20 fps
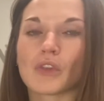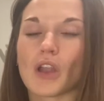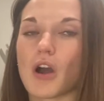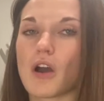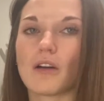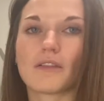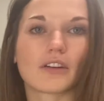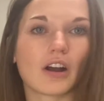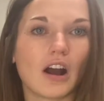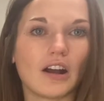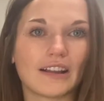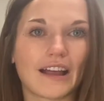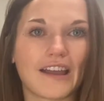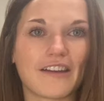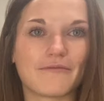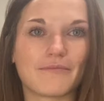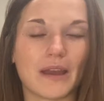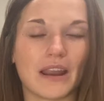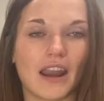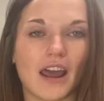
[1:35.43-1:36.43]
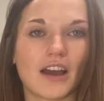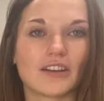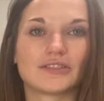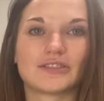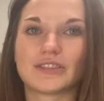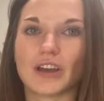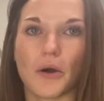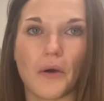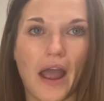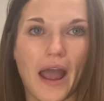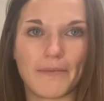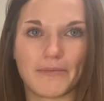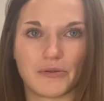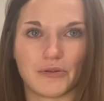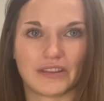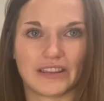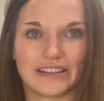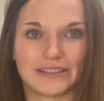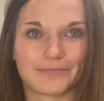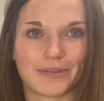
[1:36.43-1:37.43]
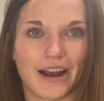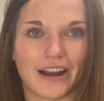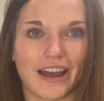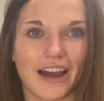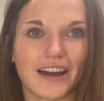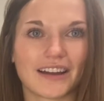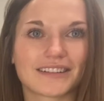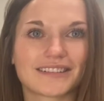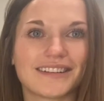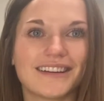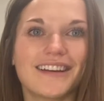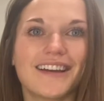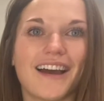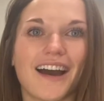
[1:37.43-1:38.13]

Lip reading: Overall, I've been so happy with this product.